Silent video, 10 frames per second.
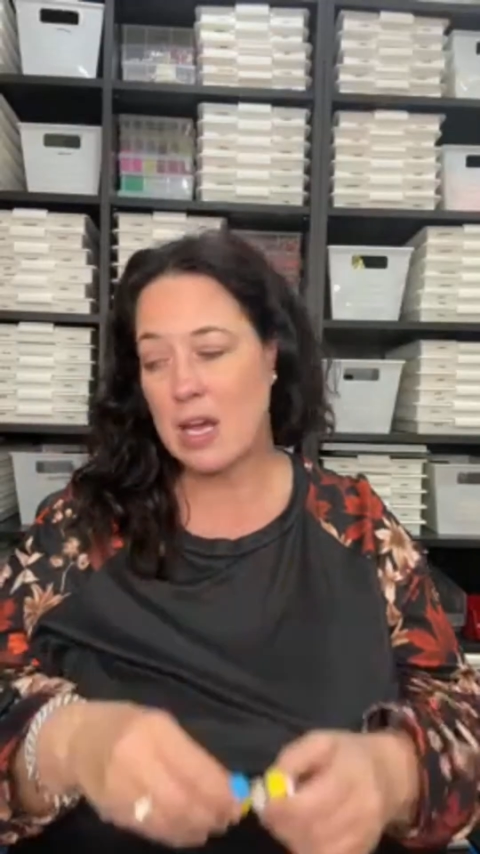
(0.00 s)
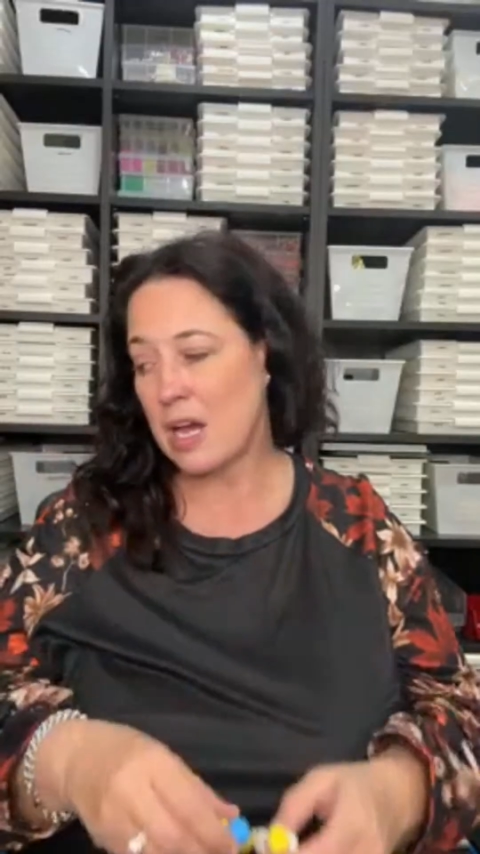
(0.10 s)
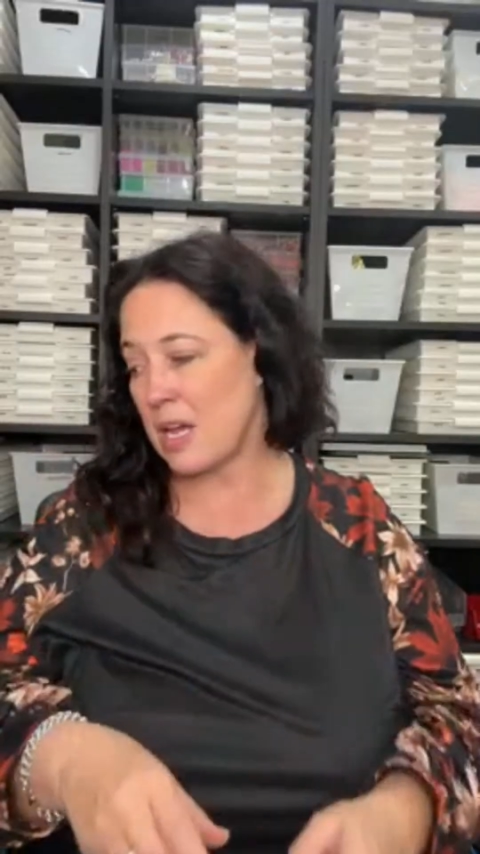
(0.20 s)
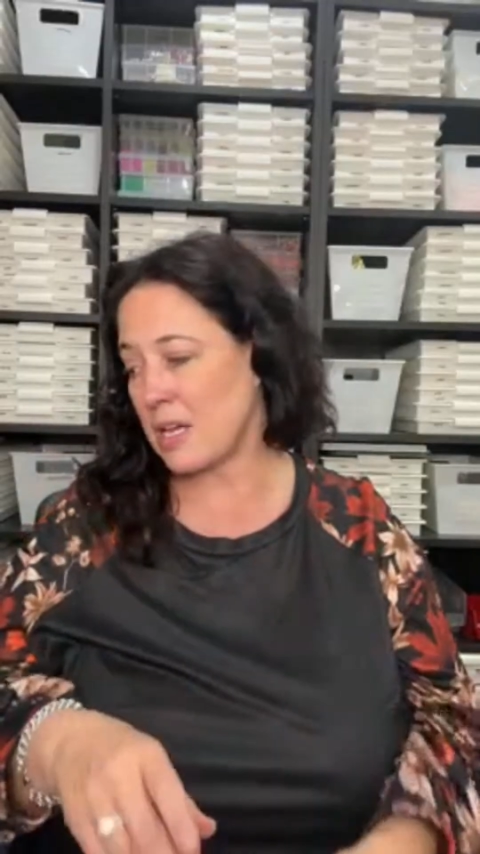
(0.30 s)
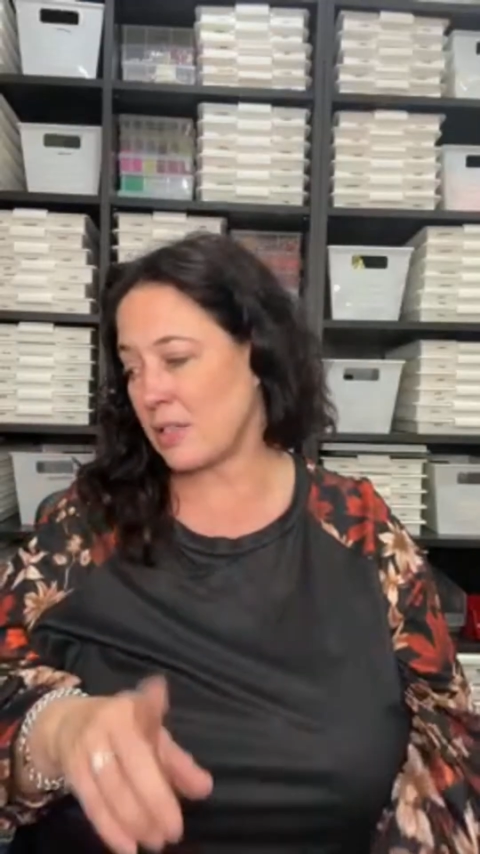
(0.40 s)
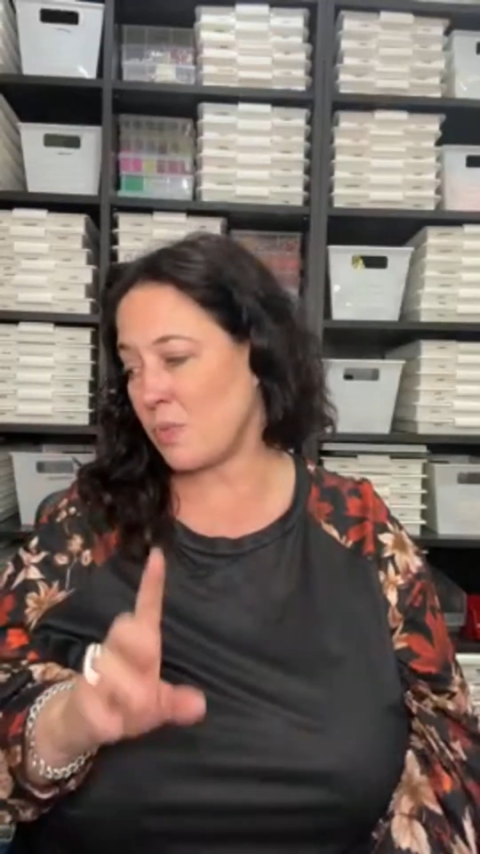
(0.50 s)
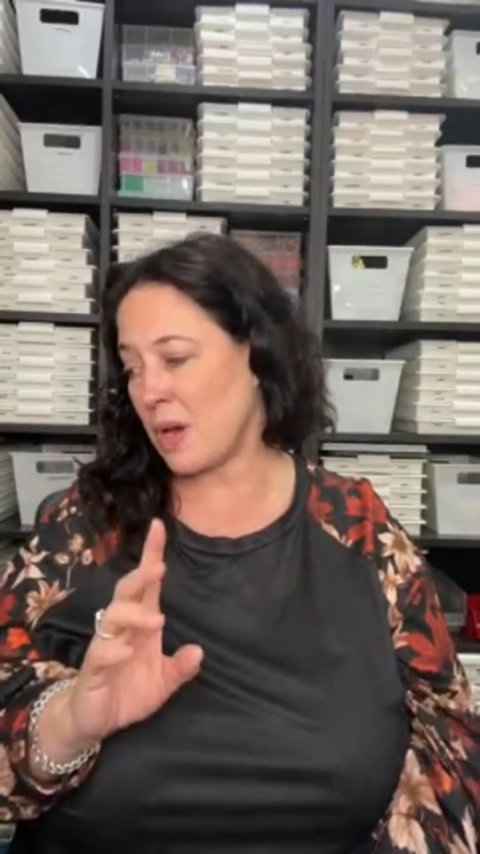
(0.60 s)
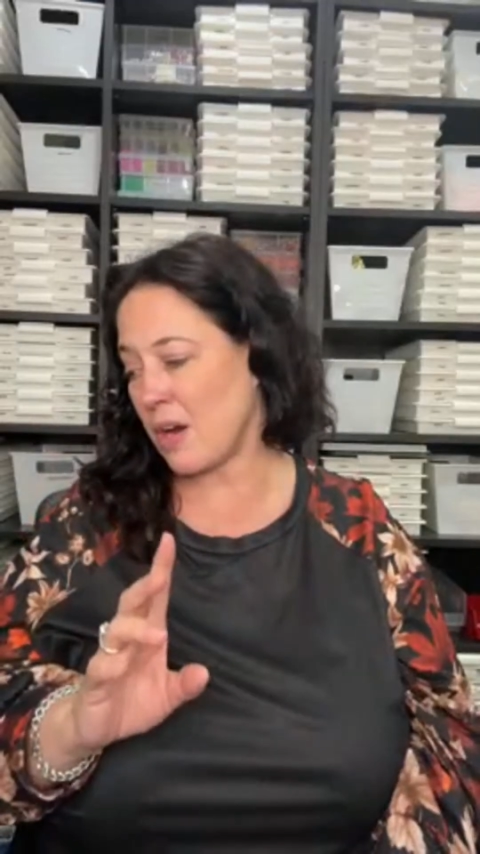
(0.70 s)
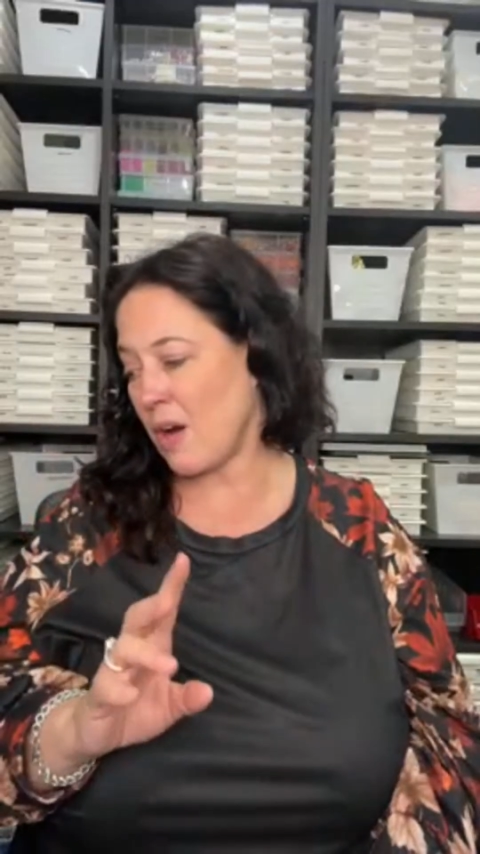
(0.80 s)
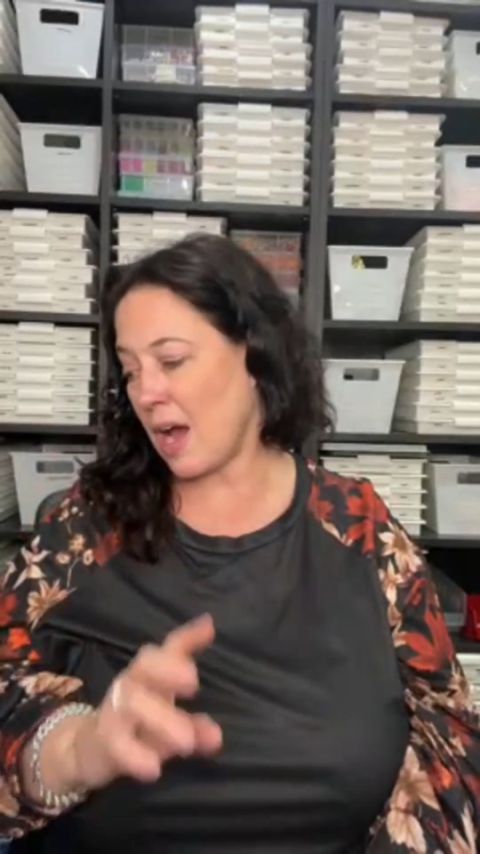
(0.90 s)
is
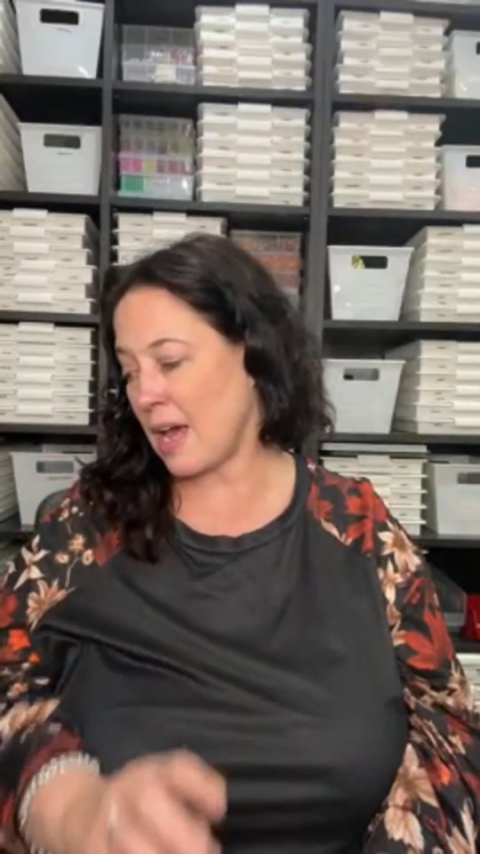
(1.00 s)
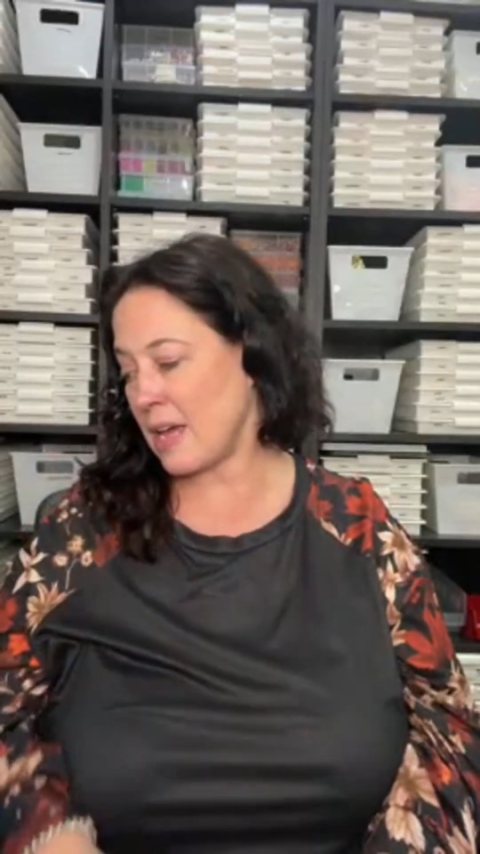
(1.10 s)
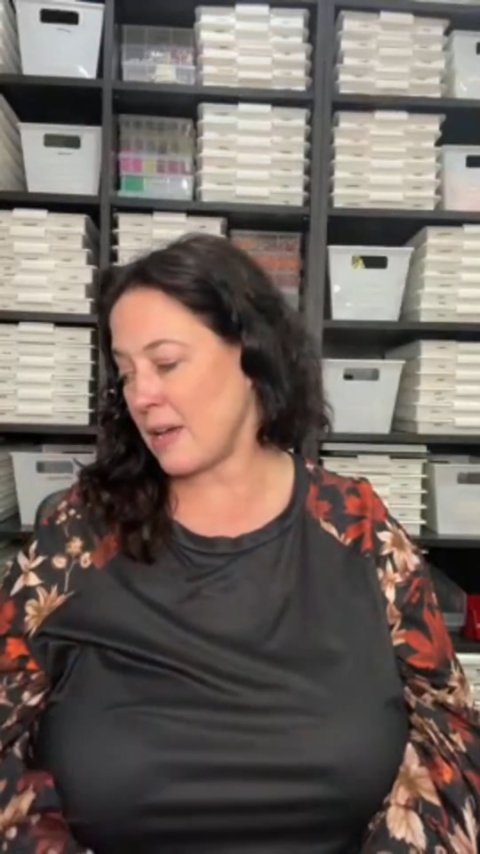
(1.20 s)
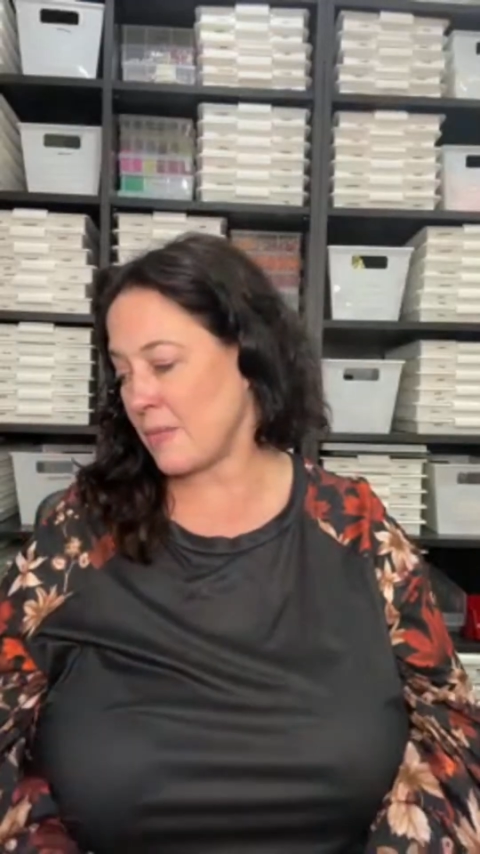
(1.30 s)
where I am